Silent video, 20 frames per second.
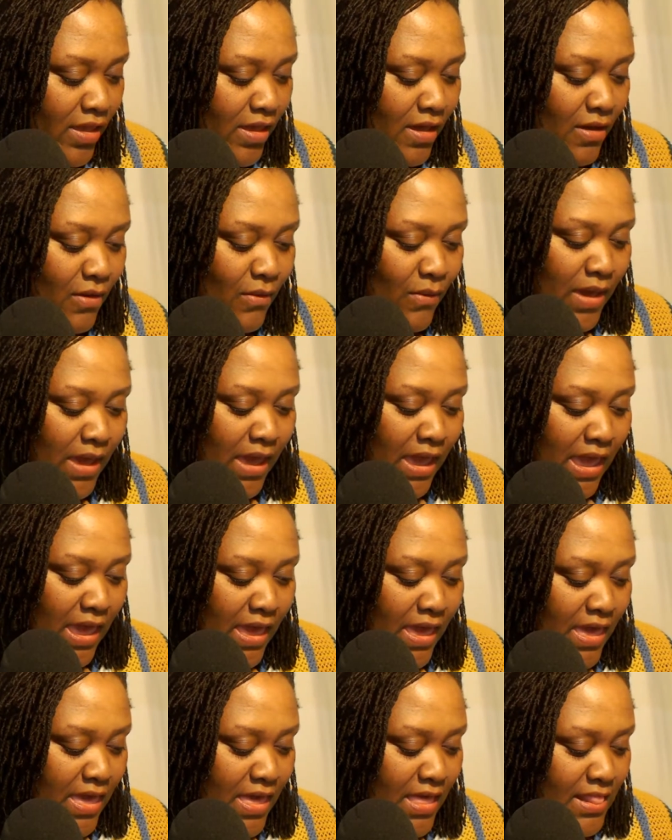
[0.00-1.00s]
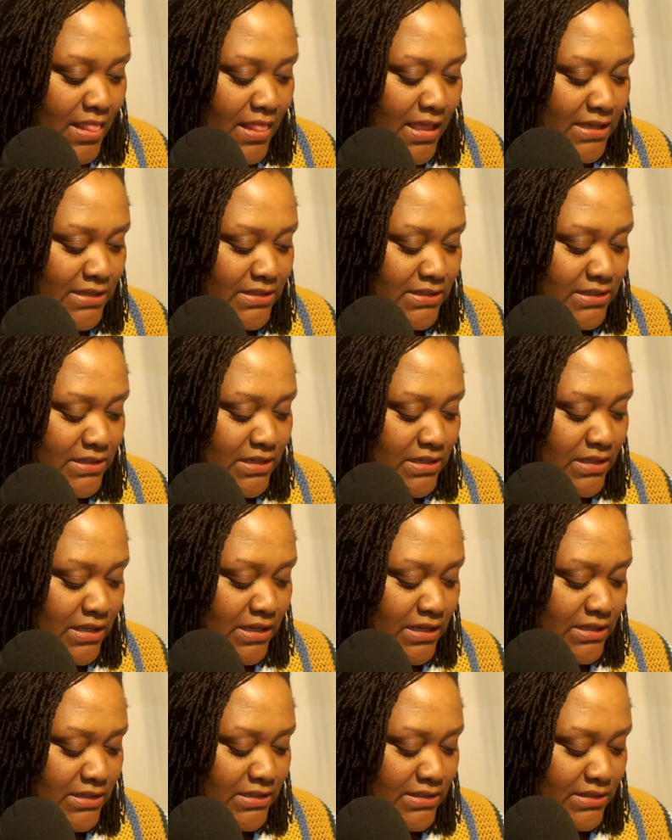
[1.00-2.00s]
Okay, let's
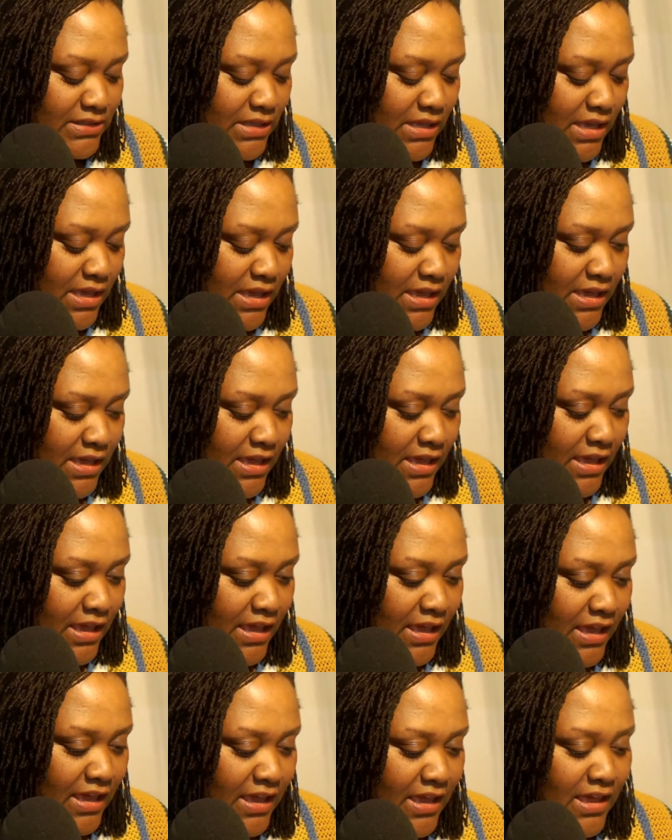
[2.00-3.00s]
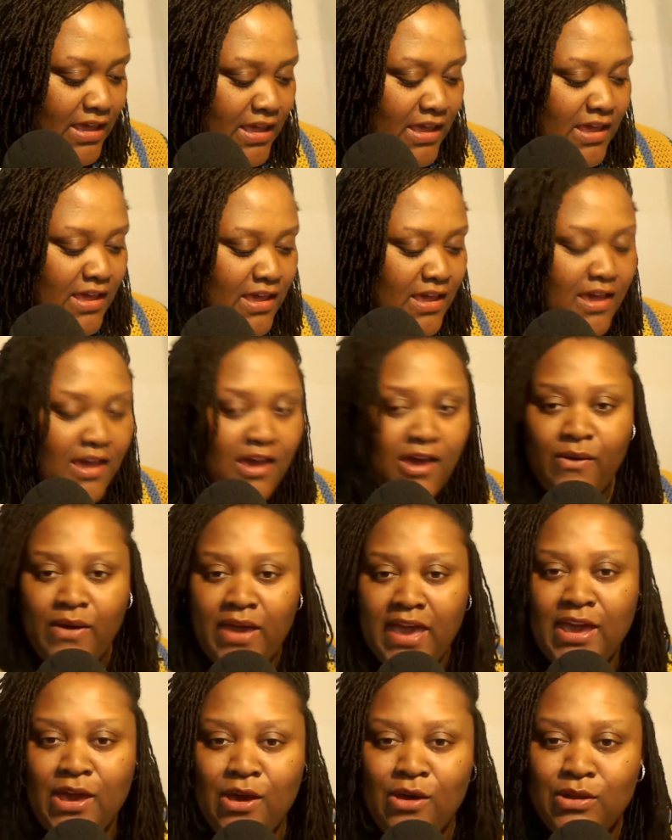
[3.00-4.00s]
see.
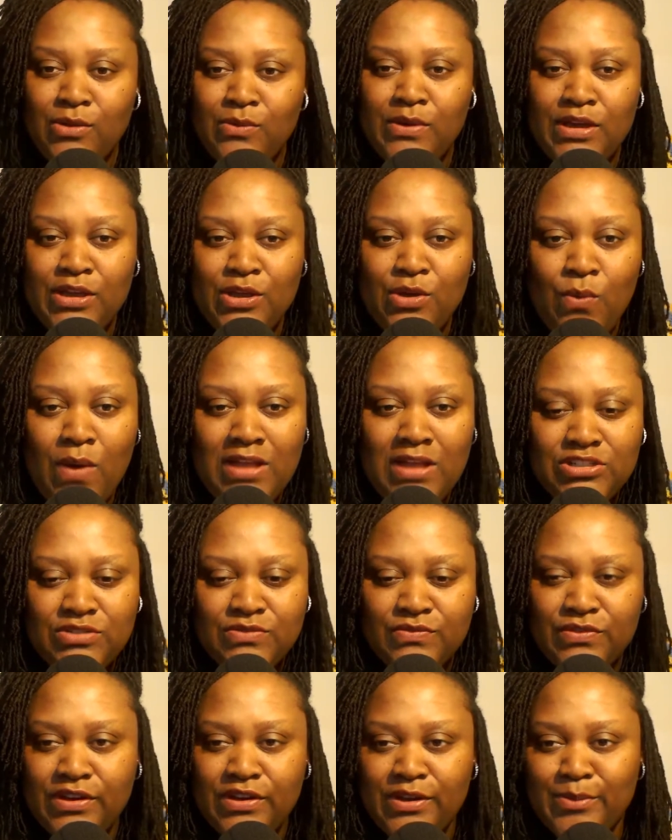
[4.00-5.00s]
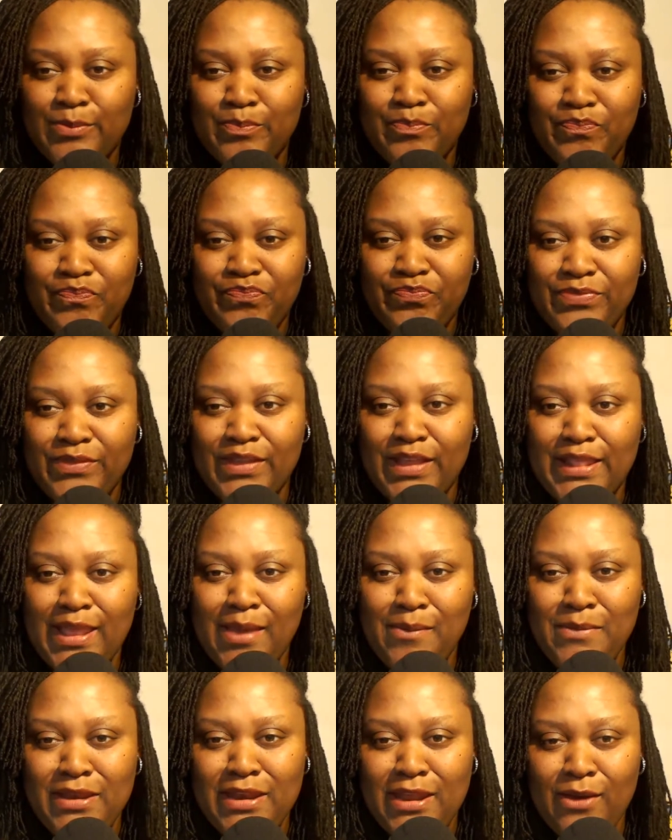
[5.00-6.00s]
Okay, Cola, where are you watching from? Let
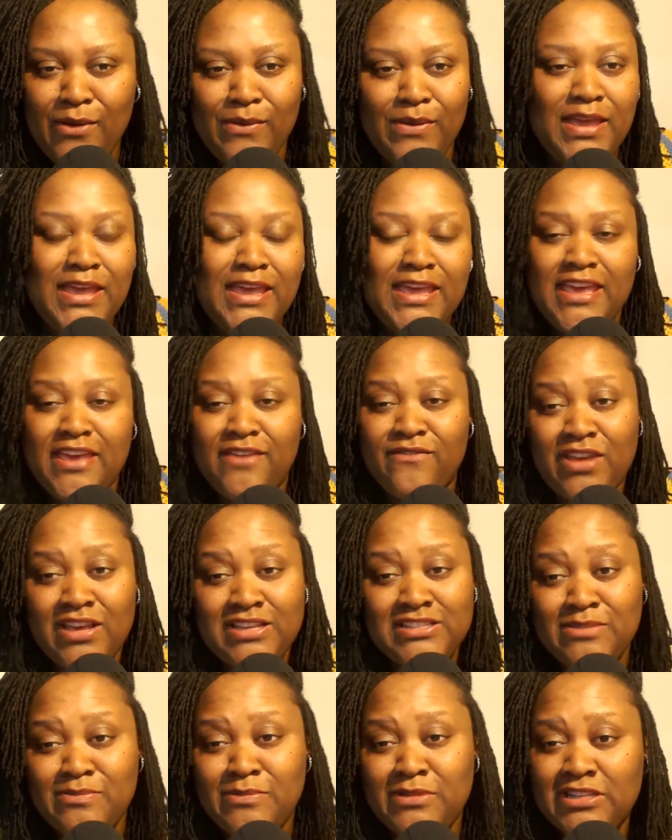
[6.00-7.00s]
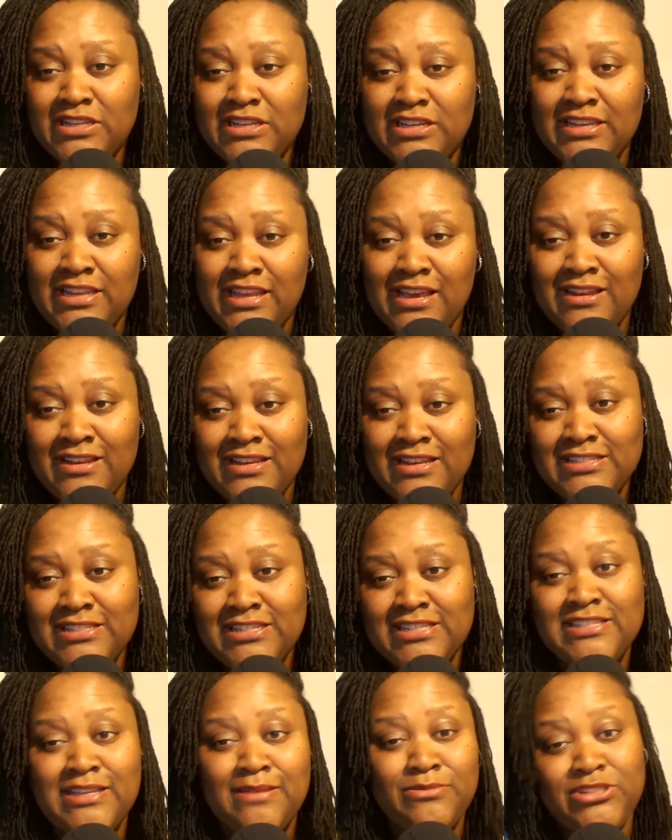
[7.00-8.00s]
me know. If y'all see me looking down, that's
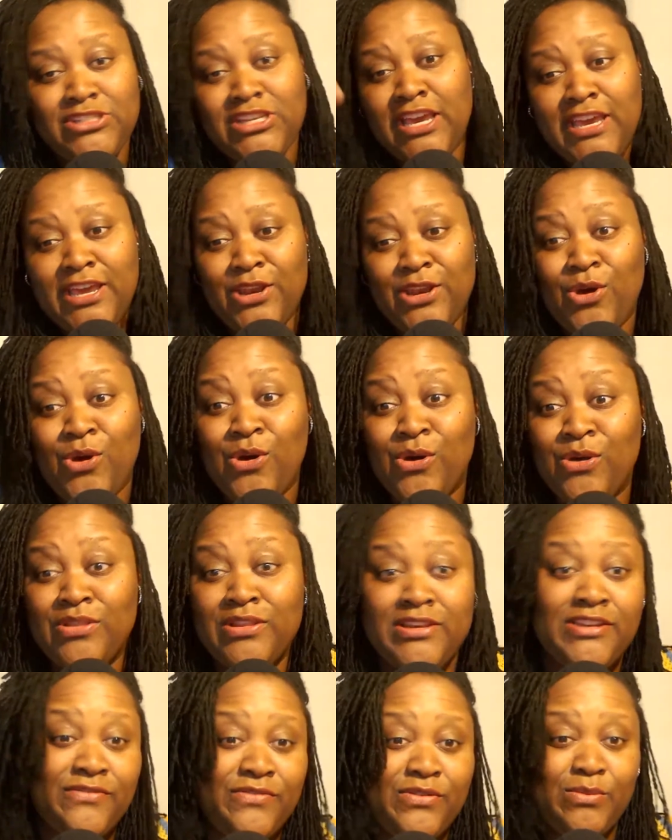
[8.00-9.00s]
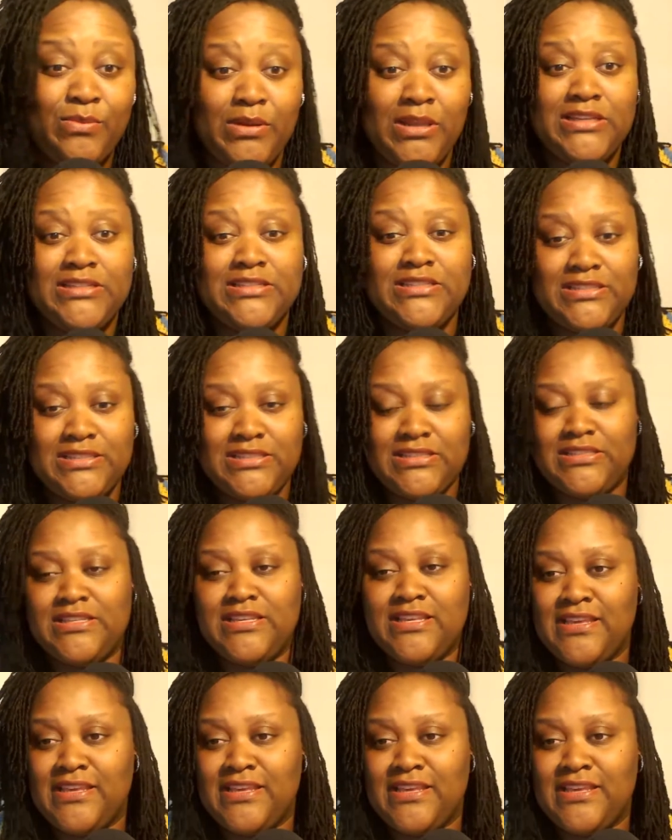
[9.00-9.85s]
because I'm checking all the different places.